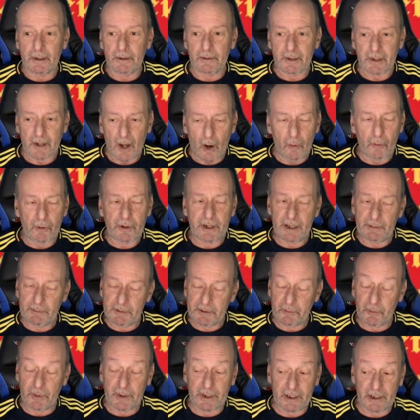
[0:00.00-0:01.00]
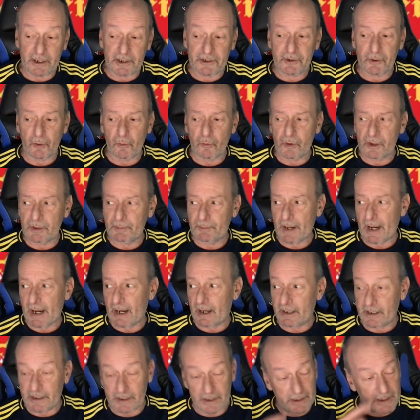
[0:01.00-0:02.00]
Goalkeepers we're going to talk
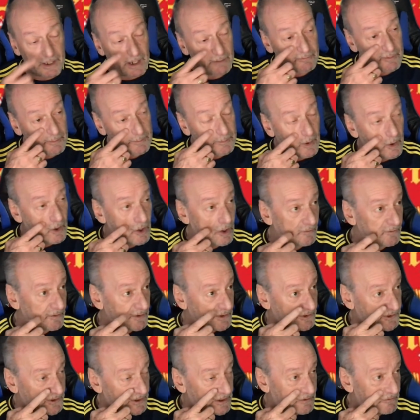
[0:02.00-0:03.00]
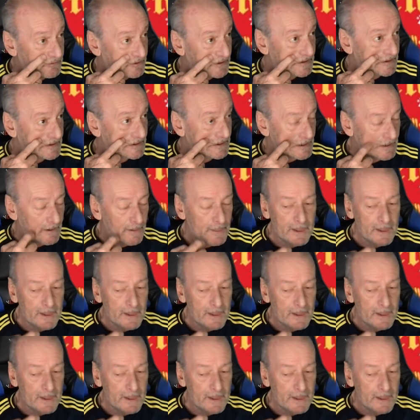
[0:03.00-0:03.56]
about in another part of the series.